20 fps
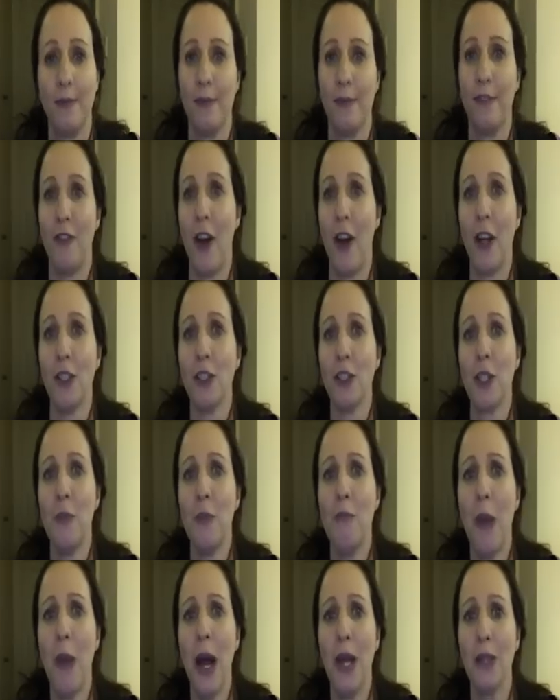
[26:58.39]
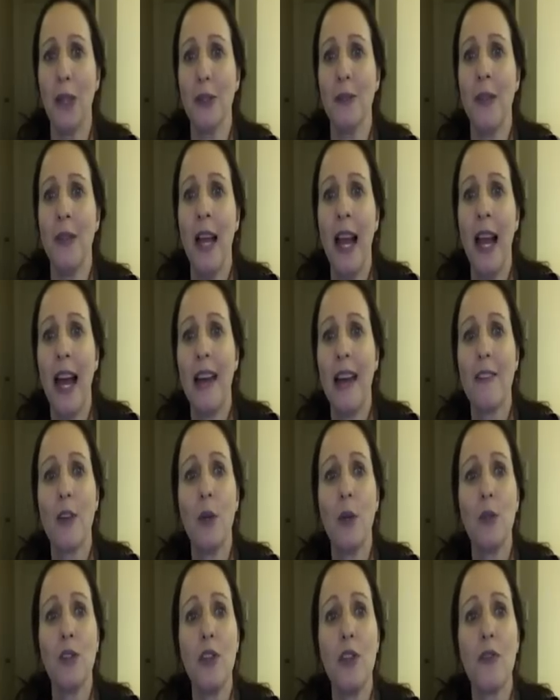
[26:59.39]
File, compile. And of
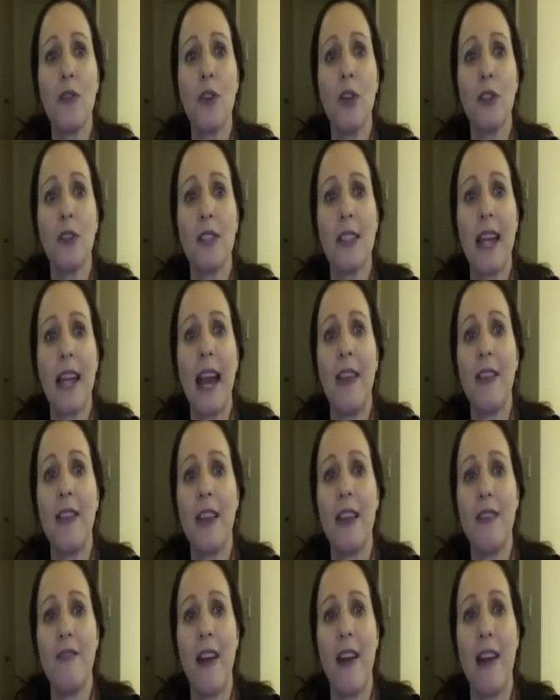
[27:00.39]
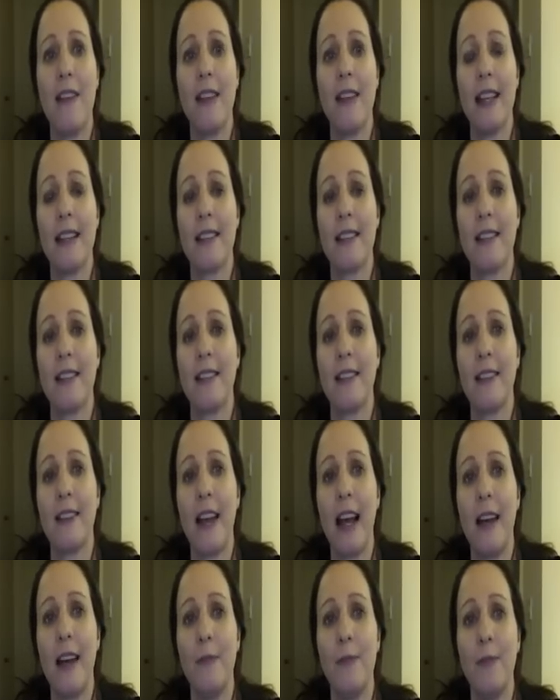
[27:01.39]
course, you've got to get the various,
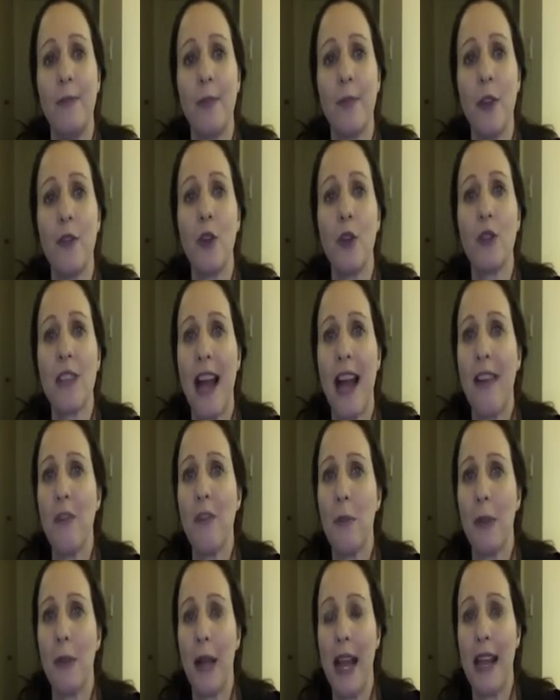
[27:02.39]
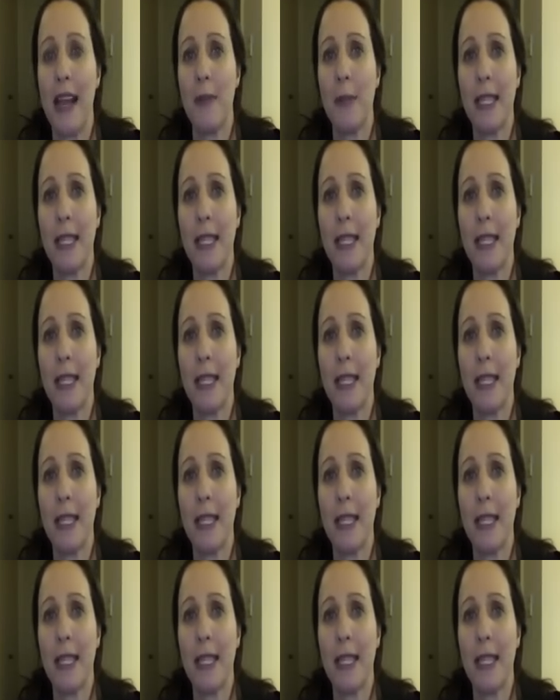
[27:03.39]
you've got to have a play.